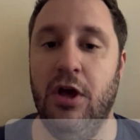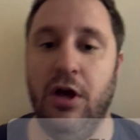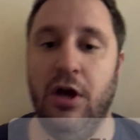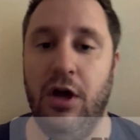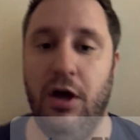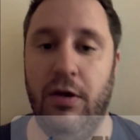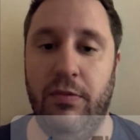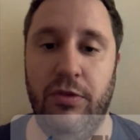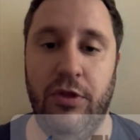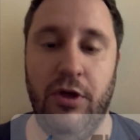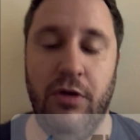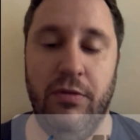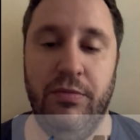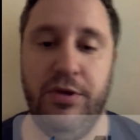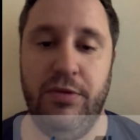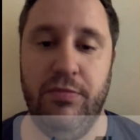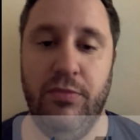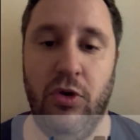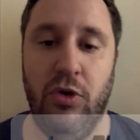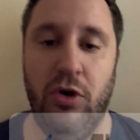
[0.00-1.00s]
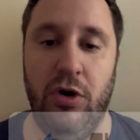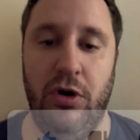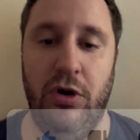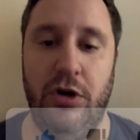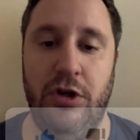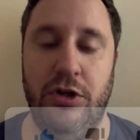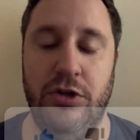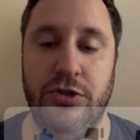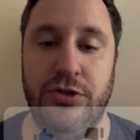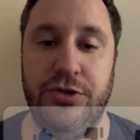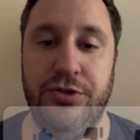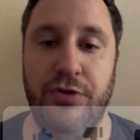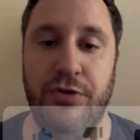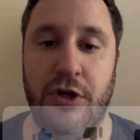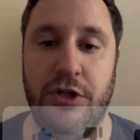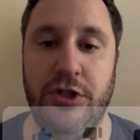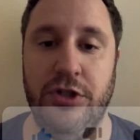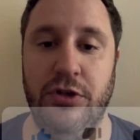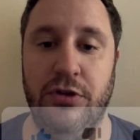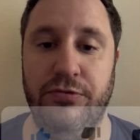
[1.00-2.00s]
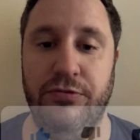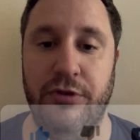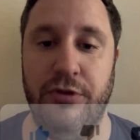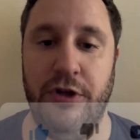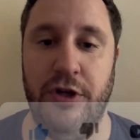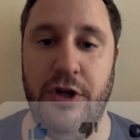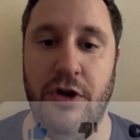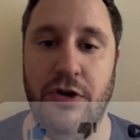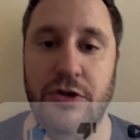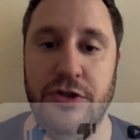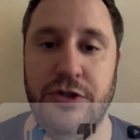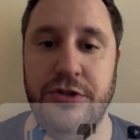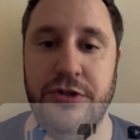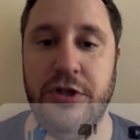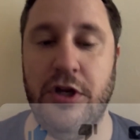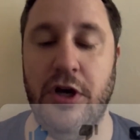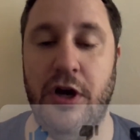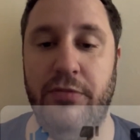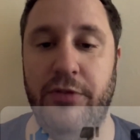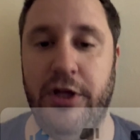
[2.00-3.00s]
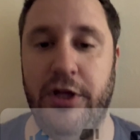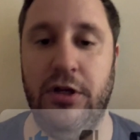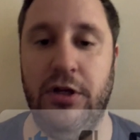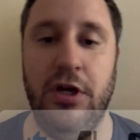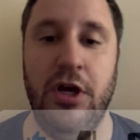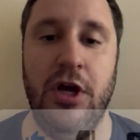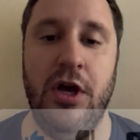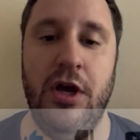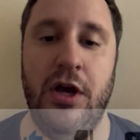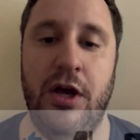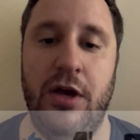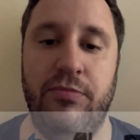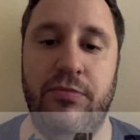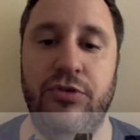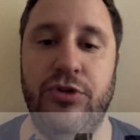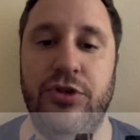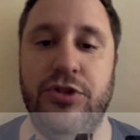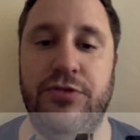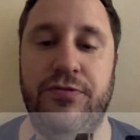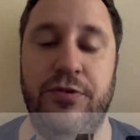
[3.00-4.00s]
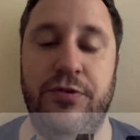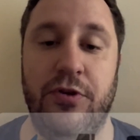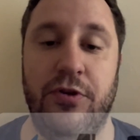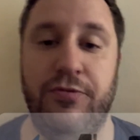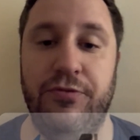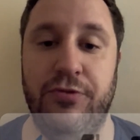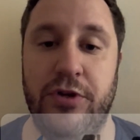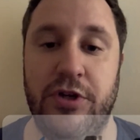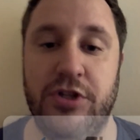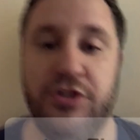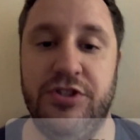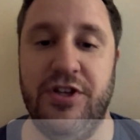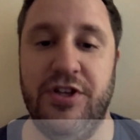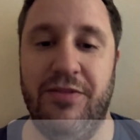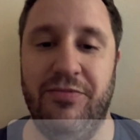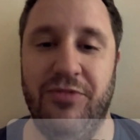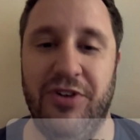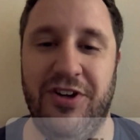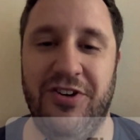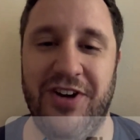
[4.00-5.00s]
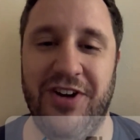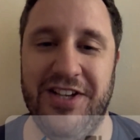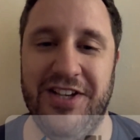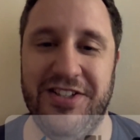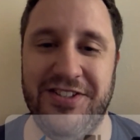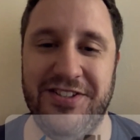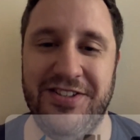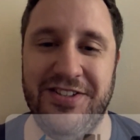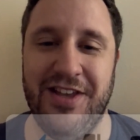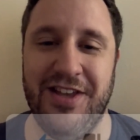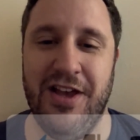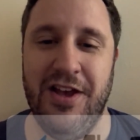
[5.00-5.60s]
There'll be more instructional videos coming, and please feel free to send requests